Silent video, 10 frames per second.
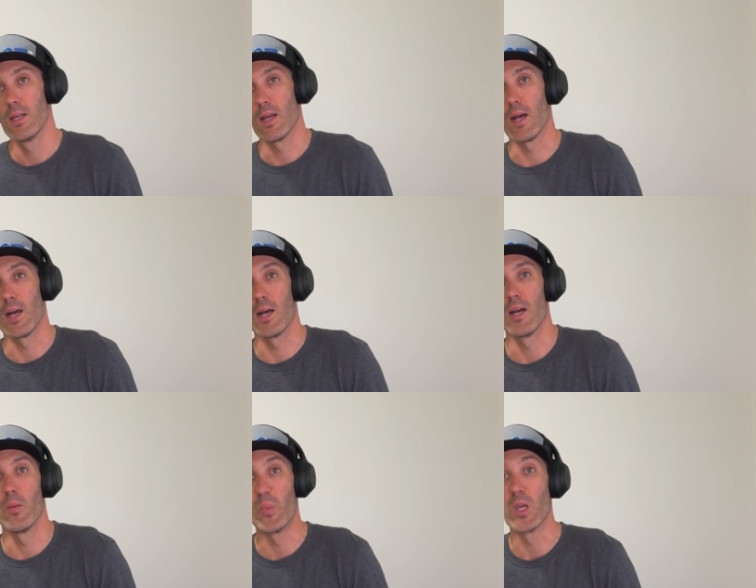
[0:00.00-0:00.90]

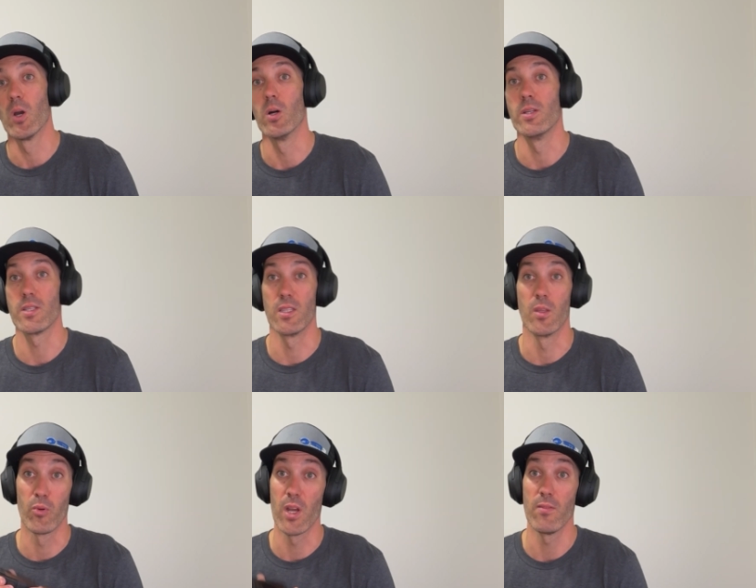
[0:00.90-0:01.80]
Because in the
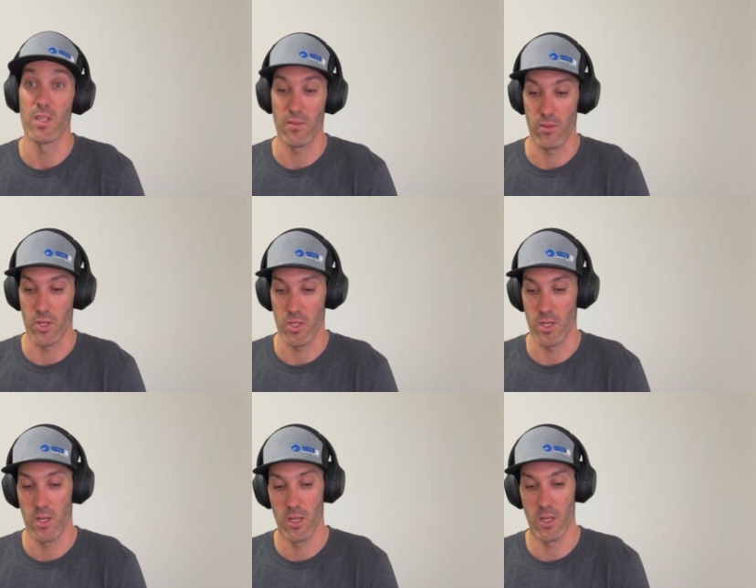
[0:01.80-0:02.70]
previous
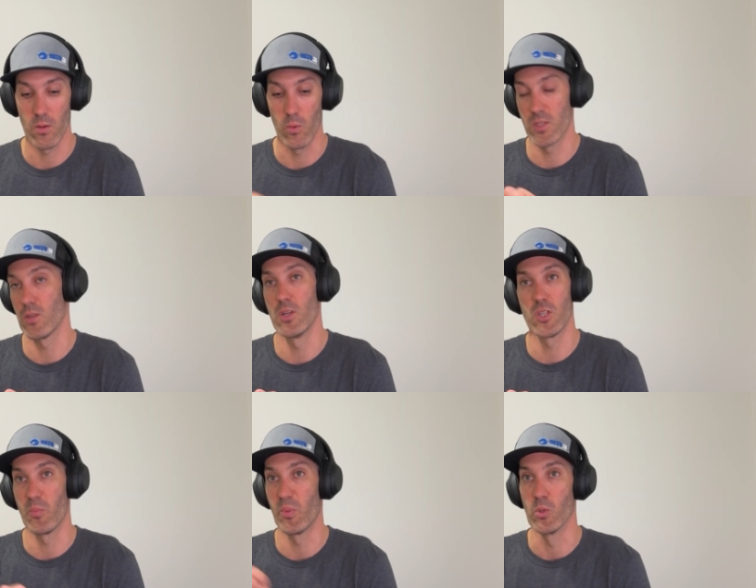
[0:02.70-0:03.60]
version, well, as soon as
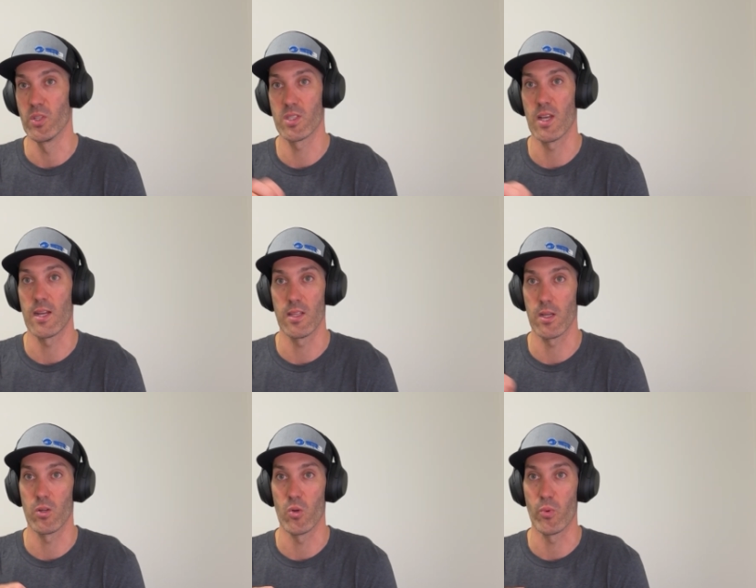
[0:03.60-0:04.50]
you pull the side of
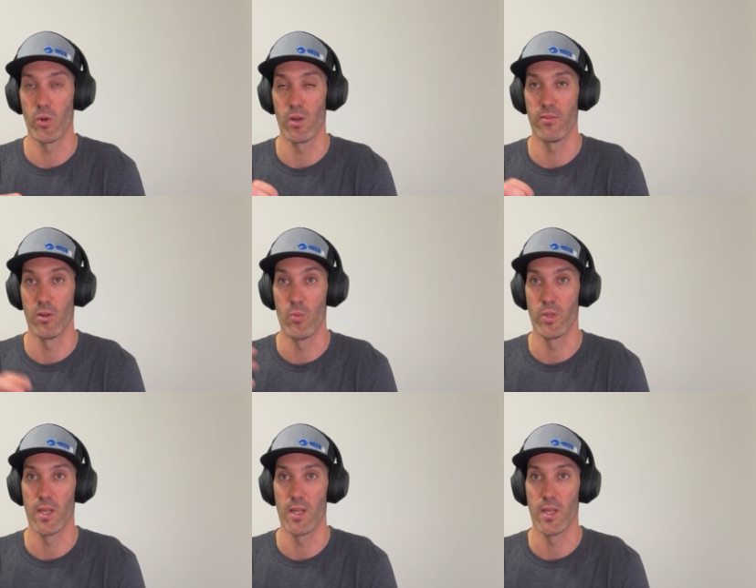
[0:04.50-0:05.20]
that GoPro off and open that